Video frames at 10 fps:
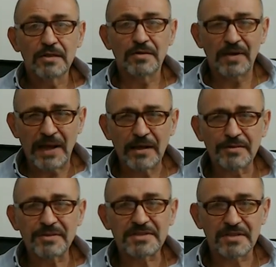Your
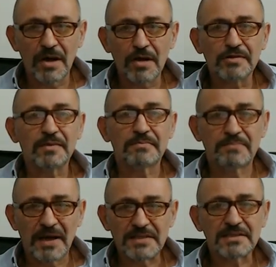health is going to be
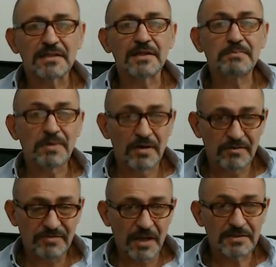basically
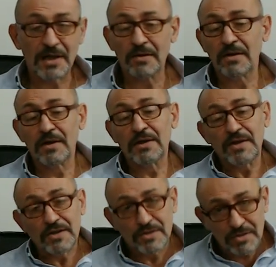perfect. Now,
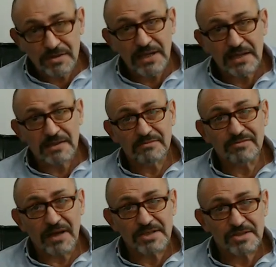you could get an
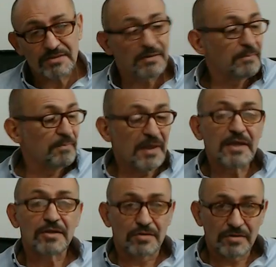infection,
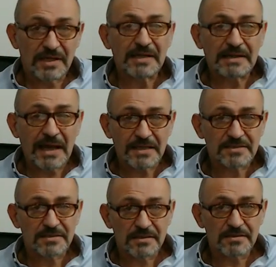you could get an
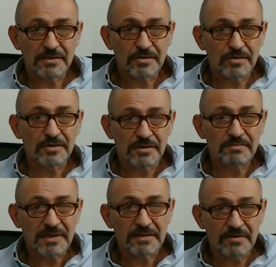accident, you could
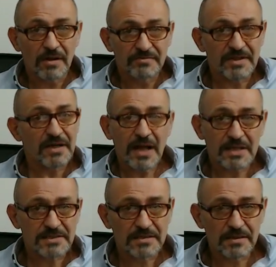be involved in an
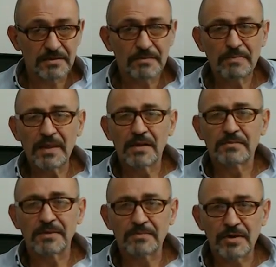accident,
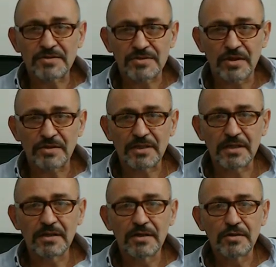but most
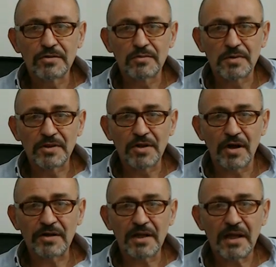certainly you will
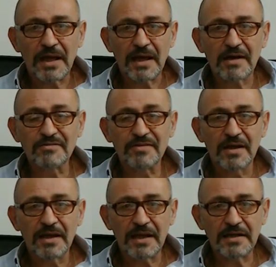not have
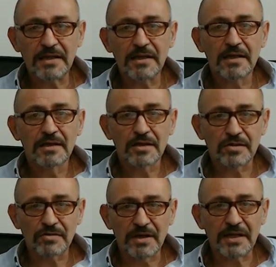any
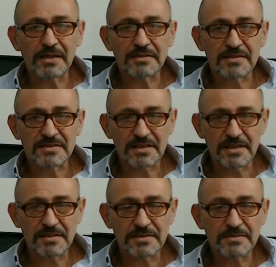chronic
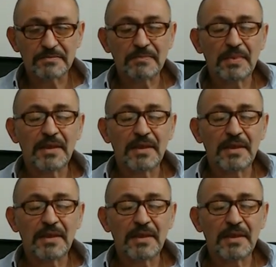disease